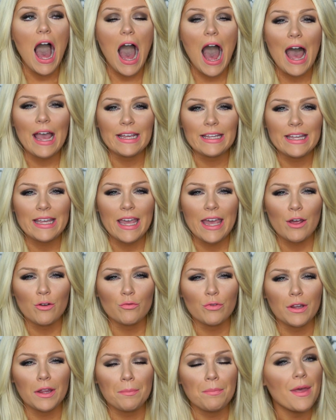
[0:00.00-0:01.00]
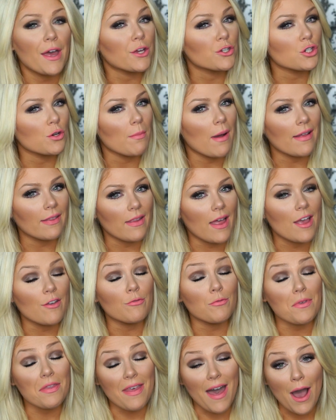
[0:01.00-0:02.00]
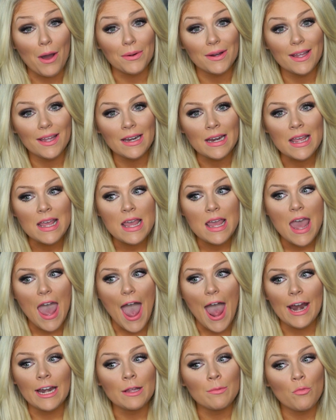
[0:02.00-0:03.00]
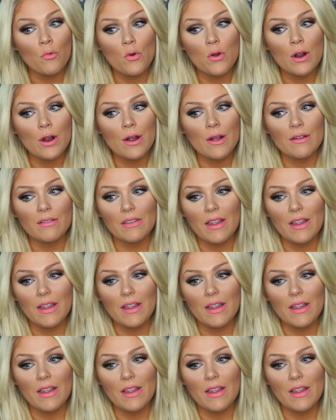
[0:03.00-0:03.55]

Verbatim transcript: I can't really picture my life without it anymore.